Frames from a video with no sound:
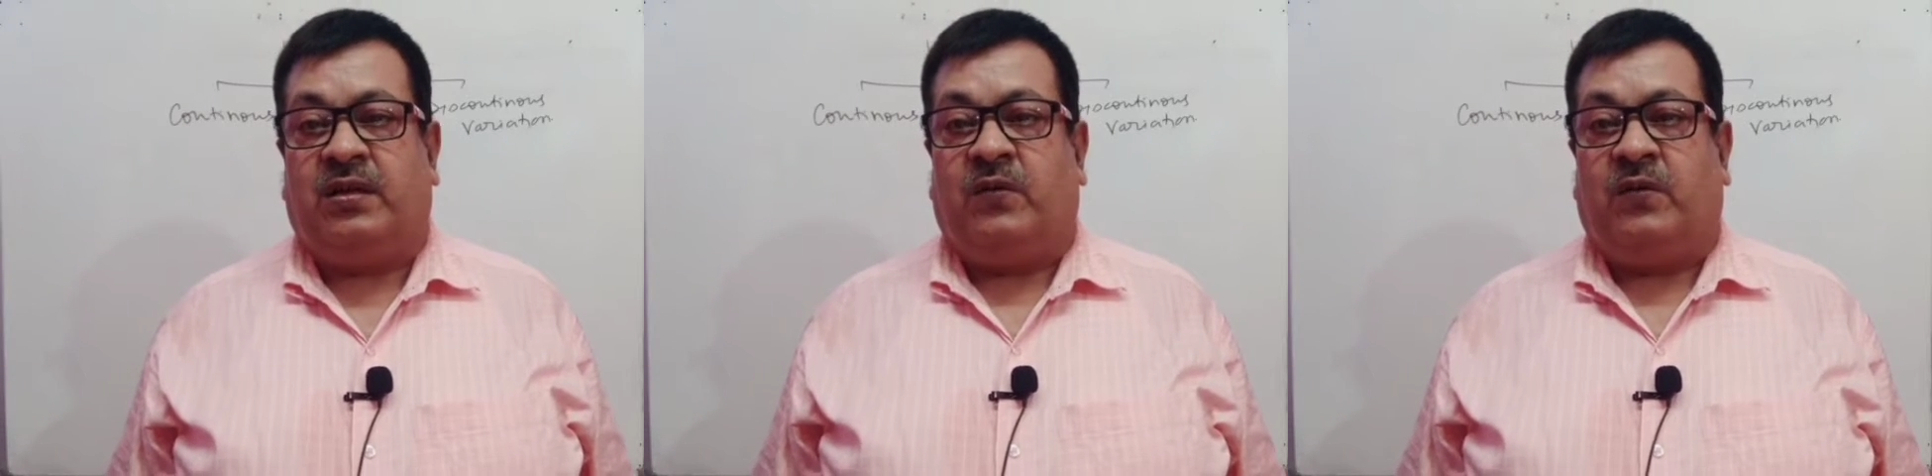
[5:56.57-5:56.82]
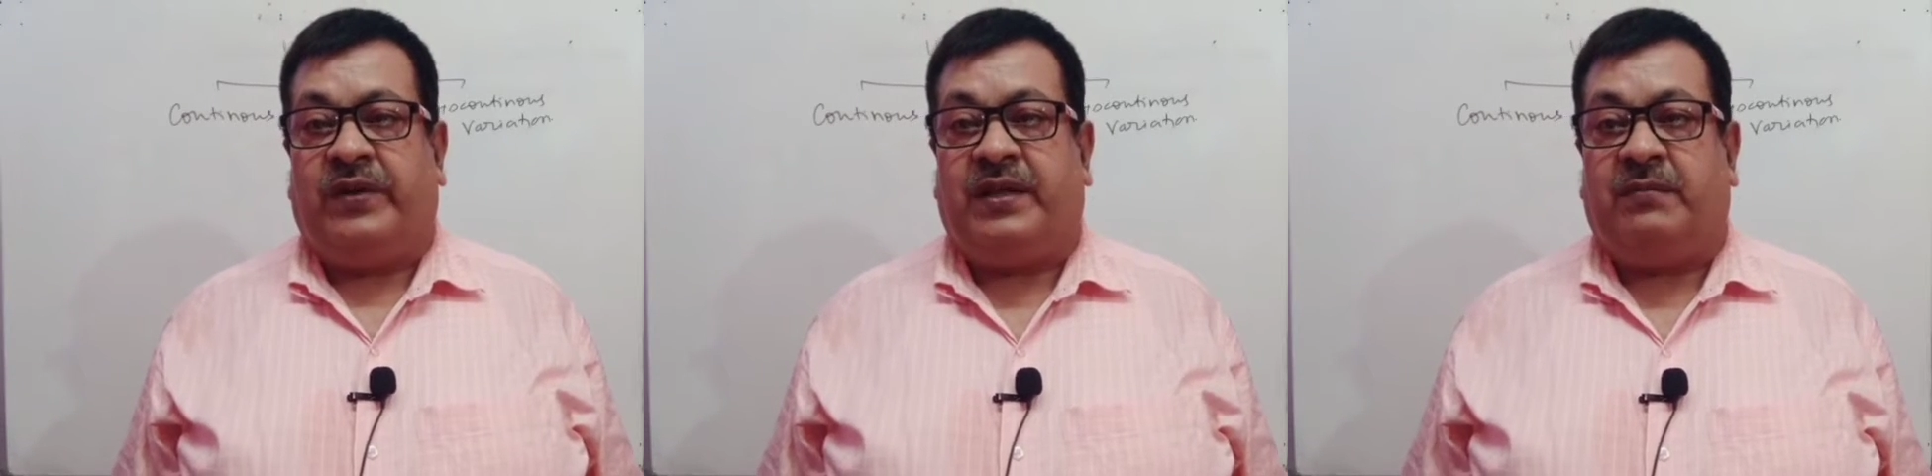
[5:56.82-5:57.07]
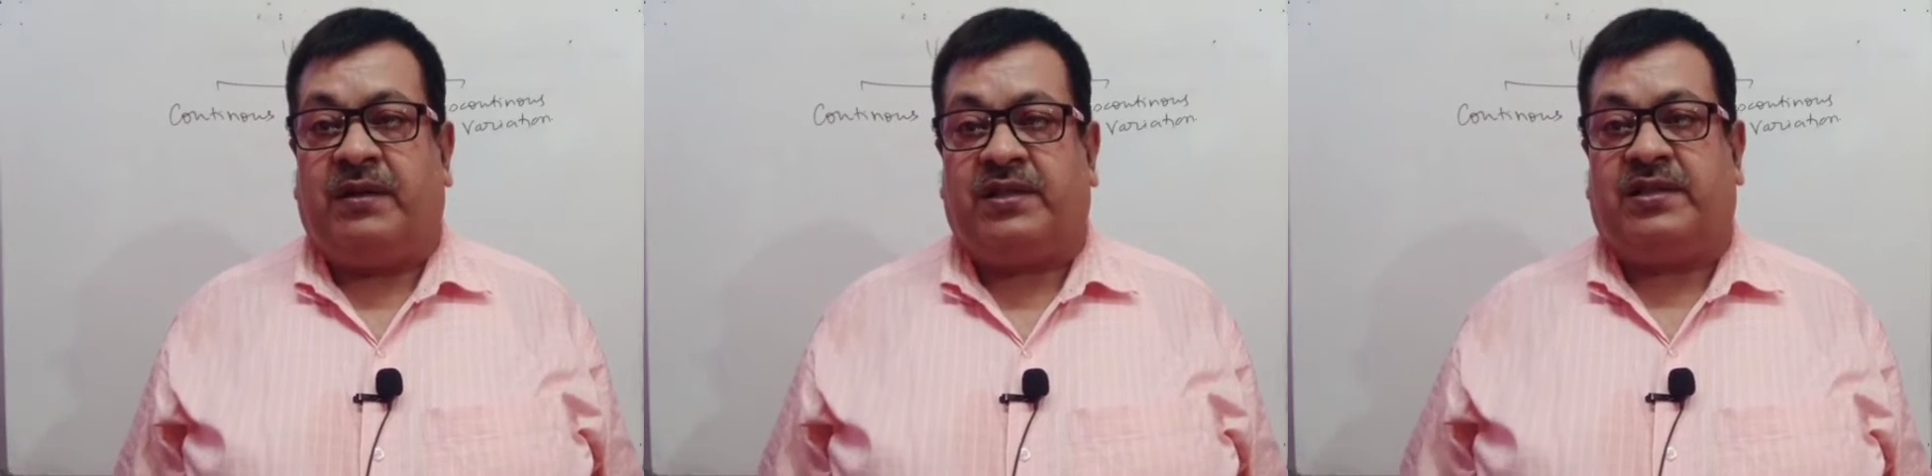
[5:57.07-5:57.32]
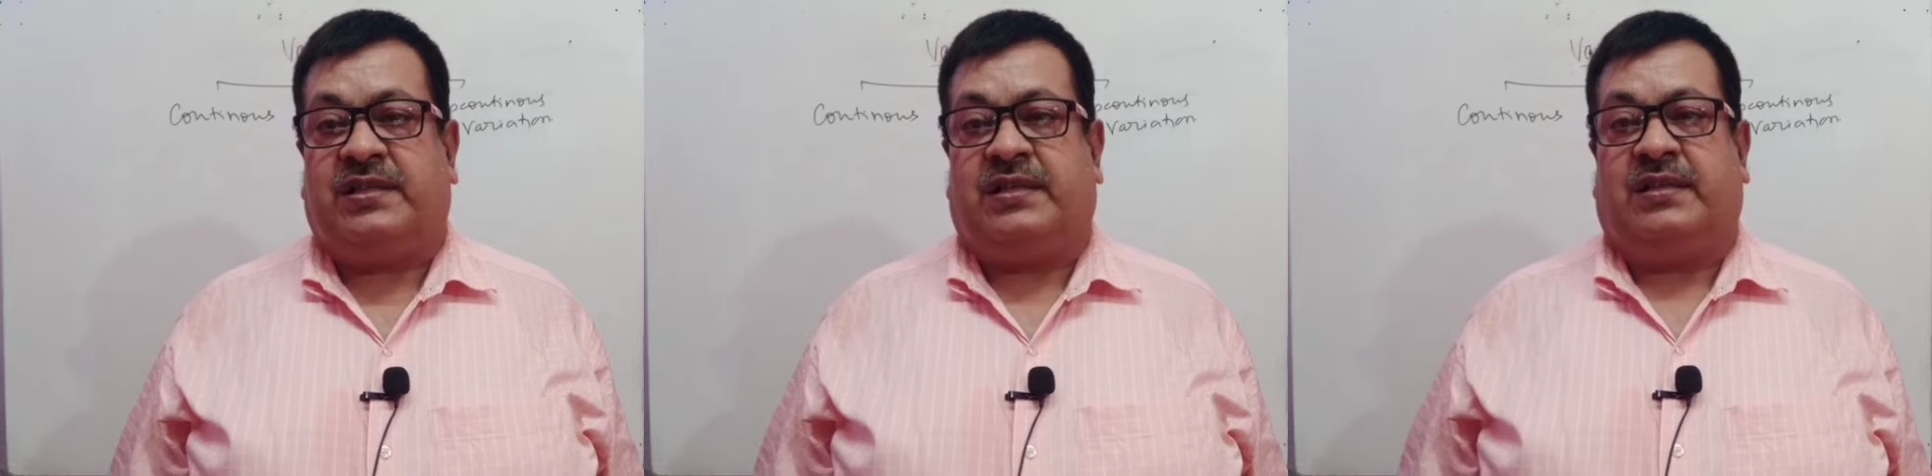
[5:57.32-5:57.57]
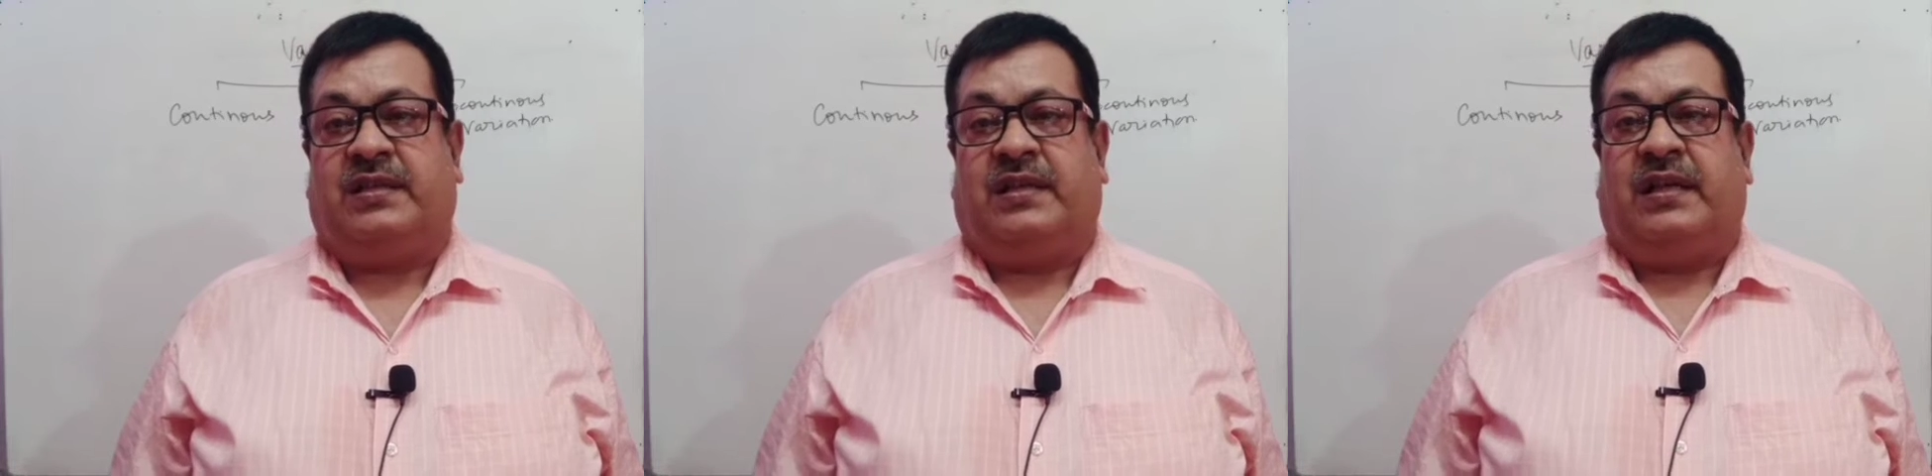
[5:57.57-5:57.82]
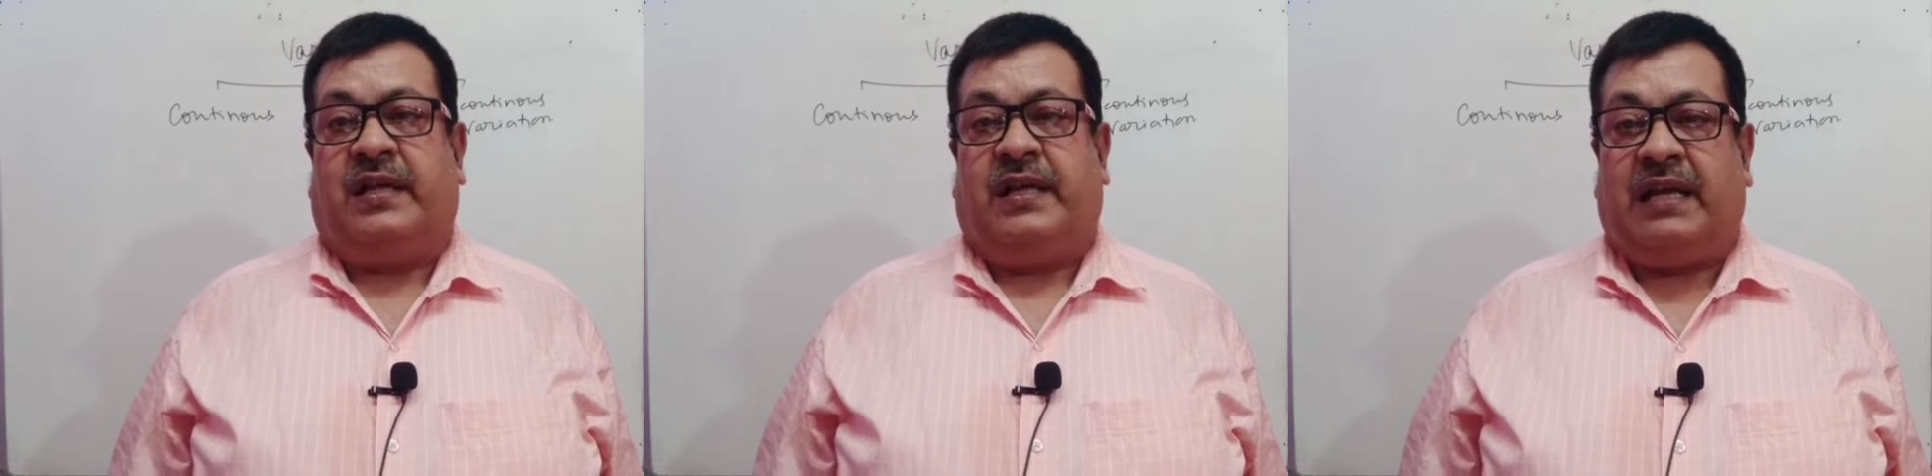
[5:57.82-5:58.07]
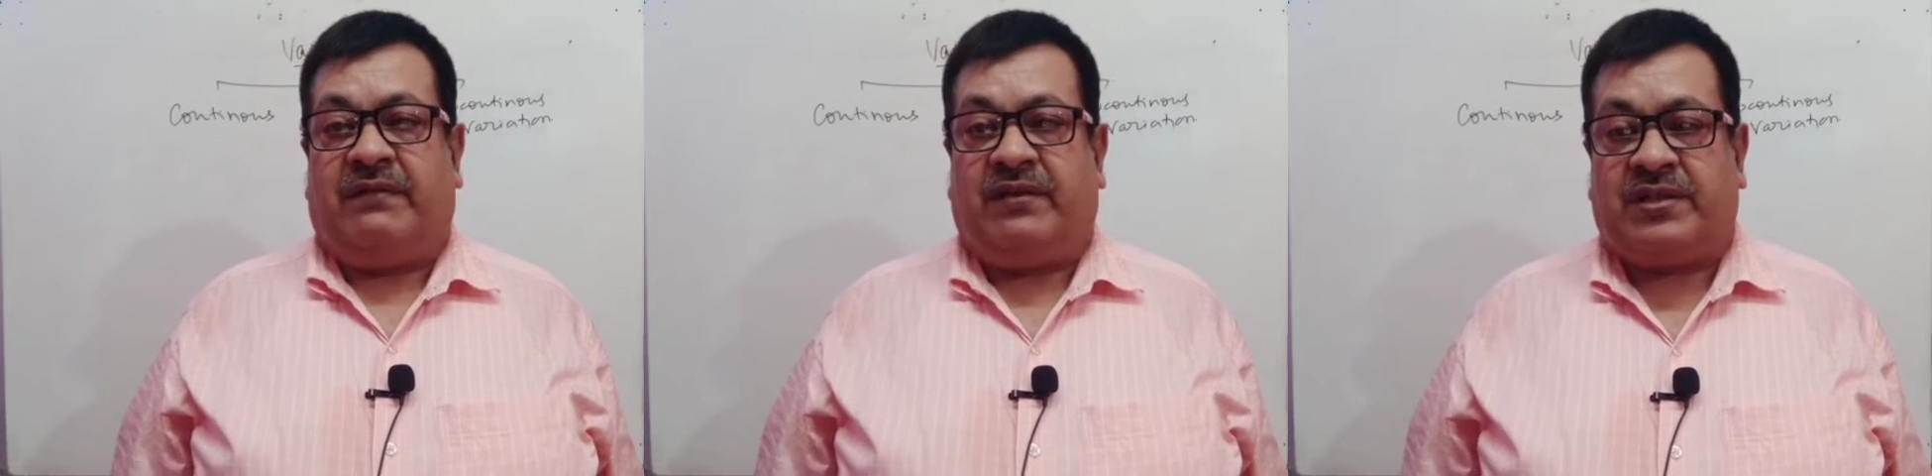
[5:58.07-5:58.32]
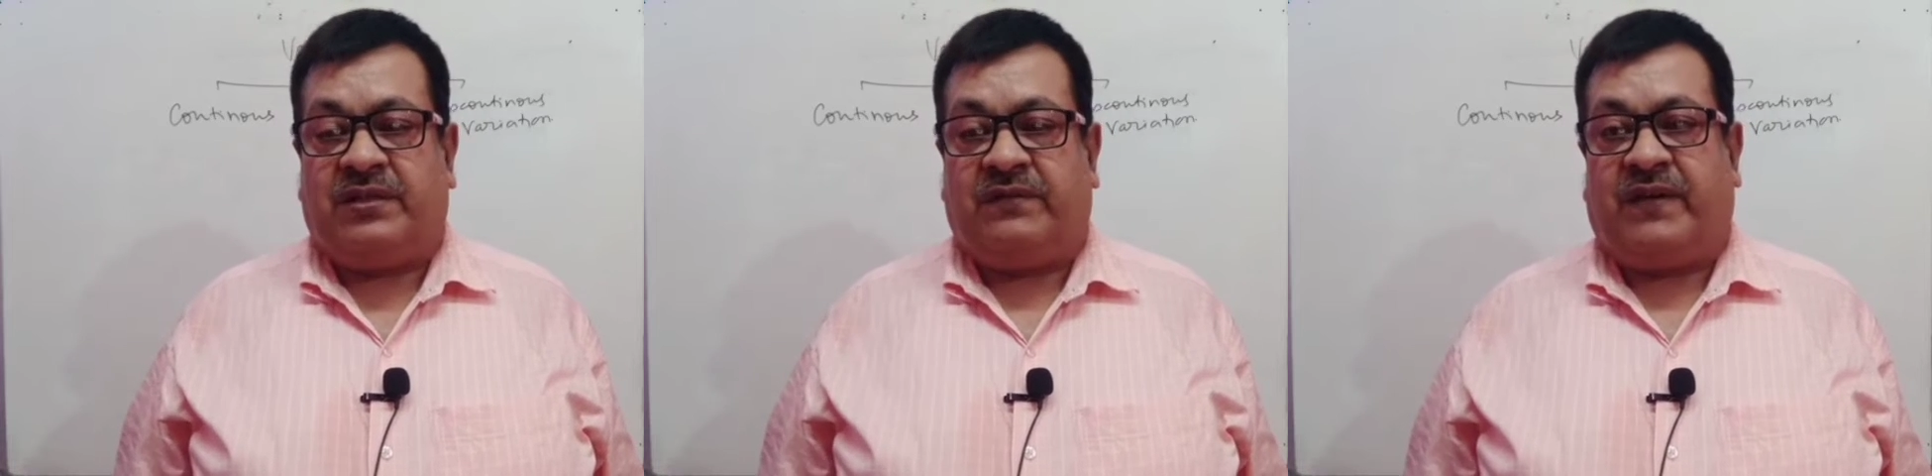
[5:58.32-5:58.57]
very much
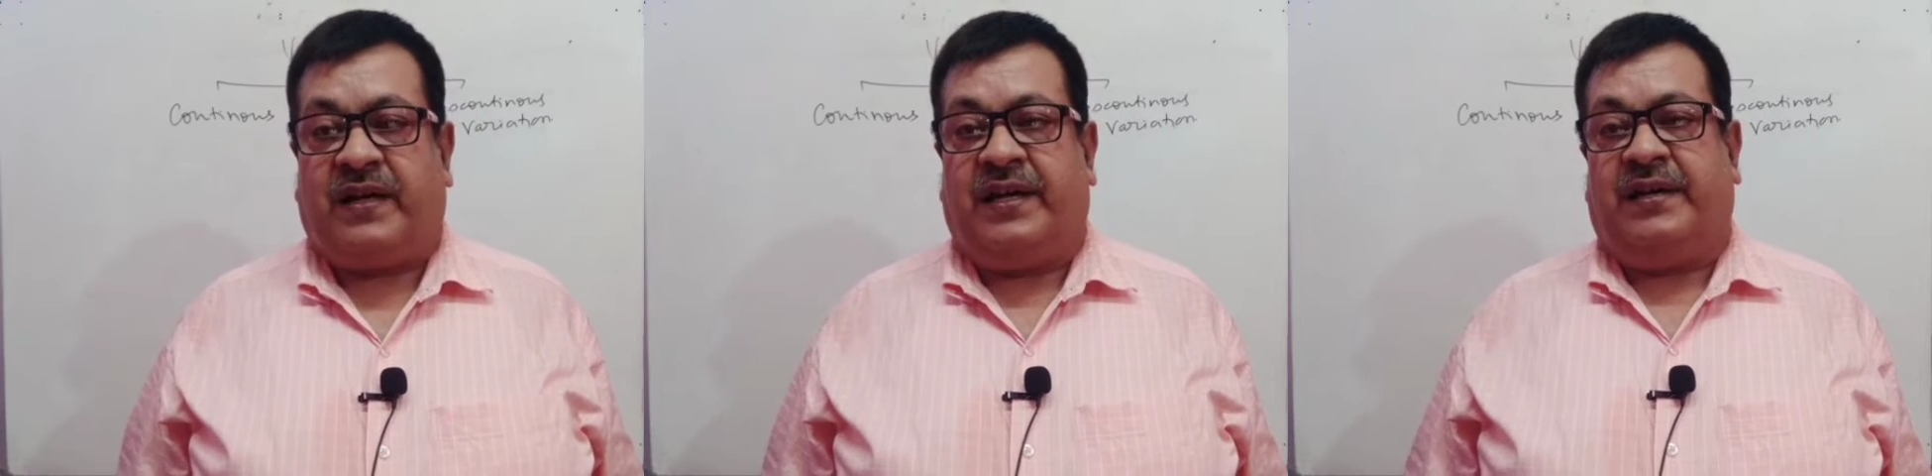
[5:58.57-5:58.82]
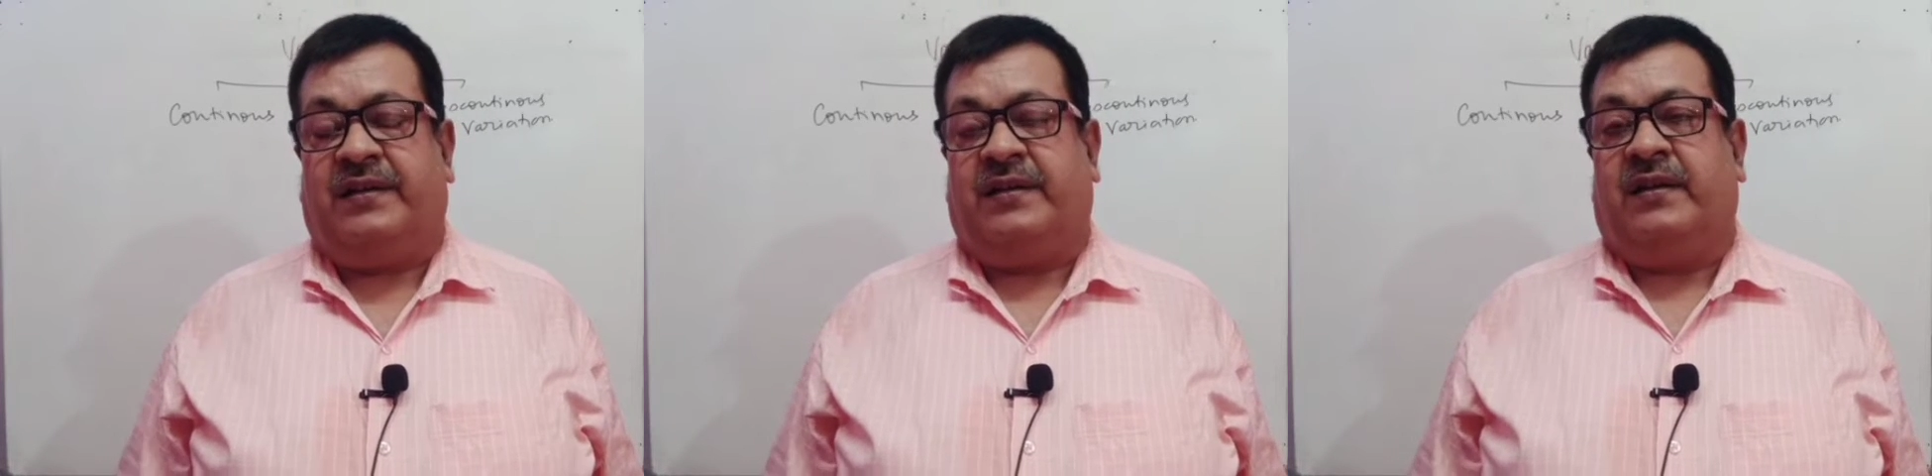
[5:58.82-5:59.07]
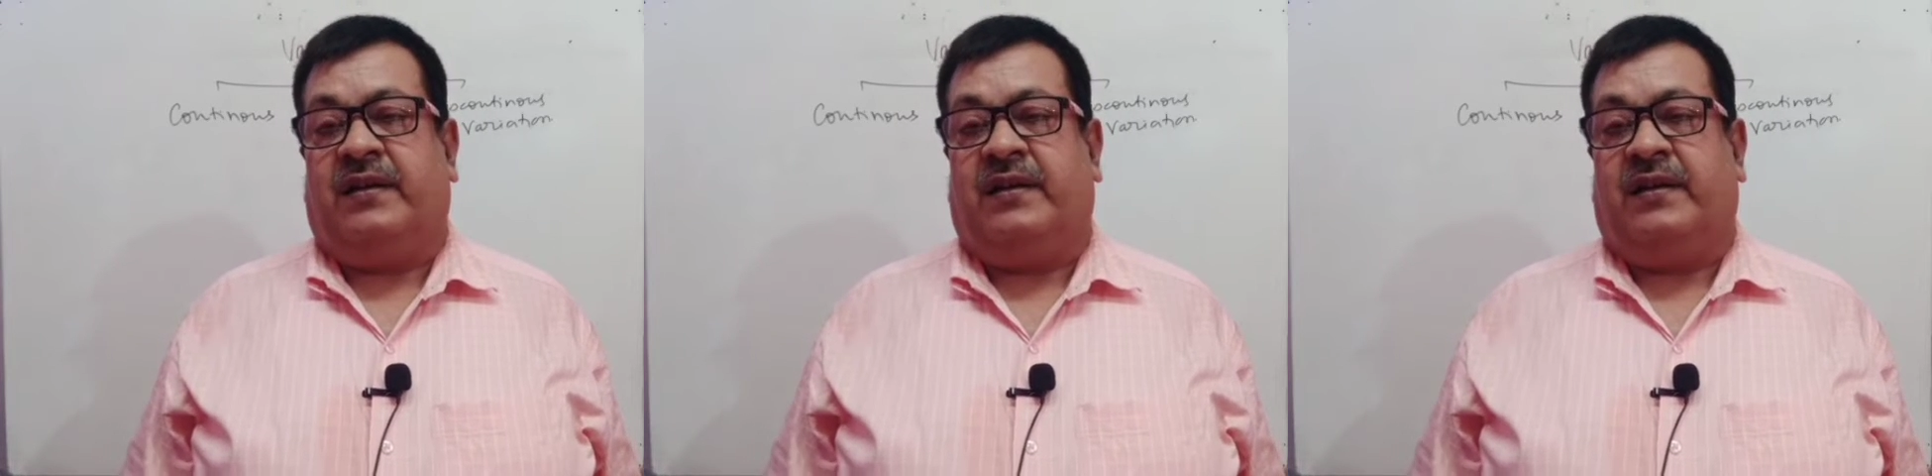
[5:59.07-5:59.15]
diversified,